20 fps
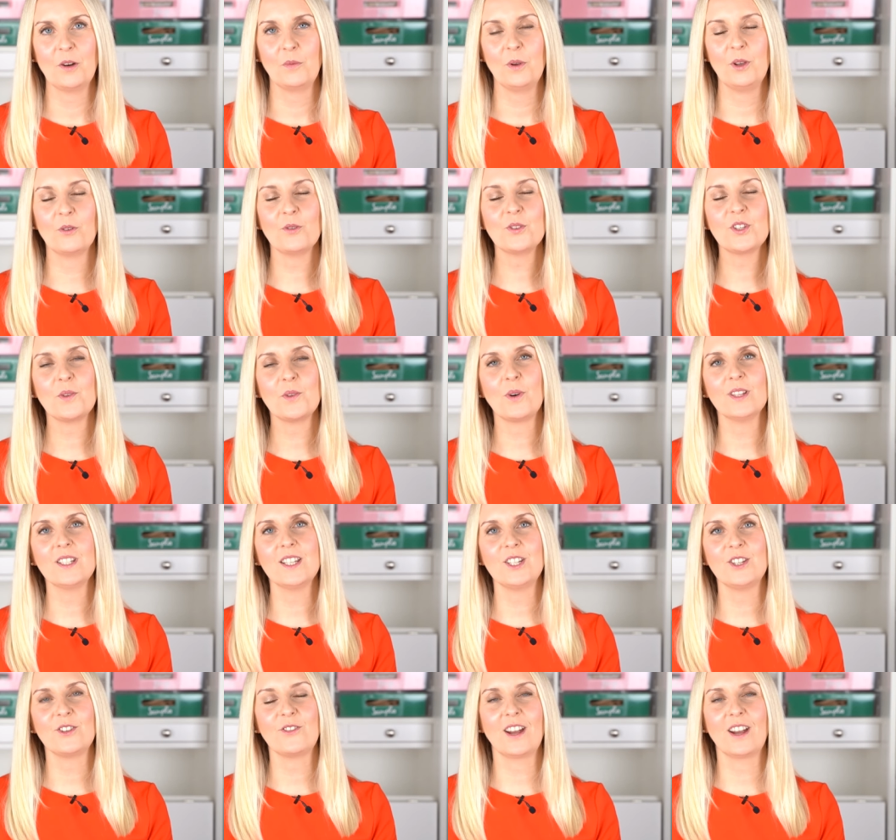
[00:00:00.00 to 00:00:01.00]
We also
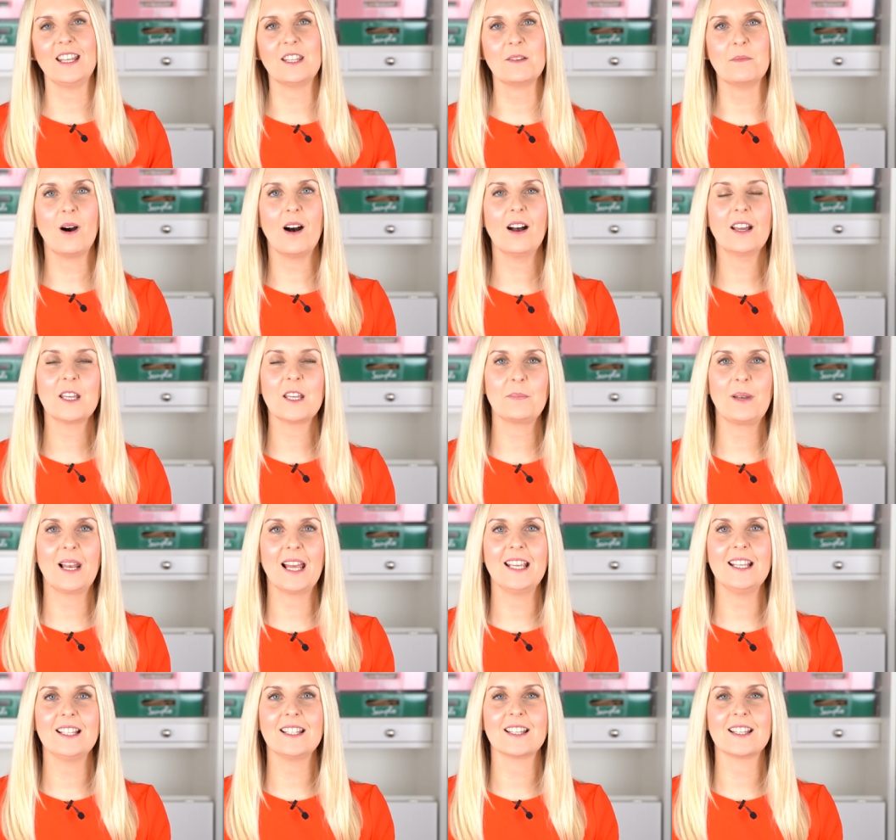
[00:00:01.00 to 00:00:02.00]
wanted to create the
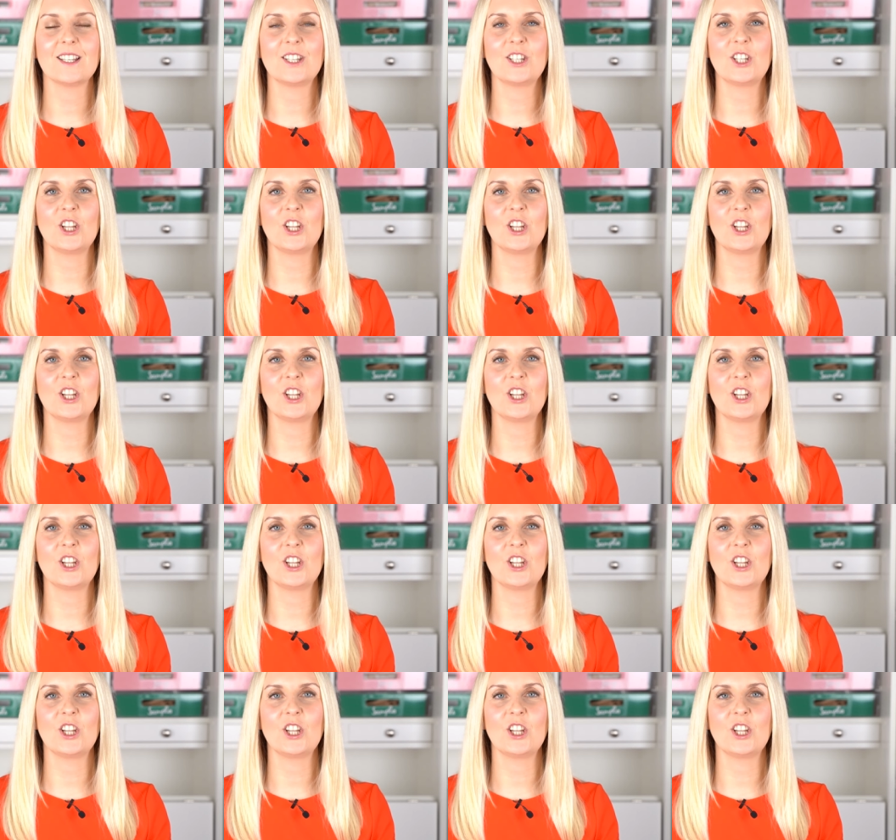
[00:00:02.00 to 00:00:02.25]
marketplace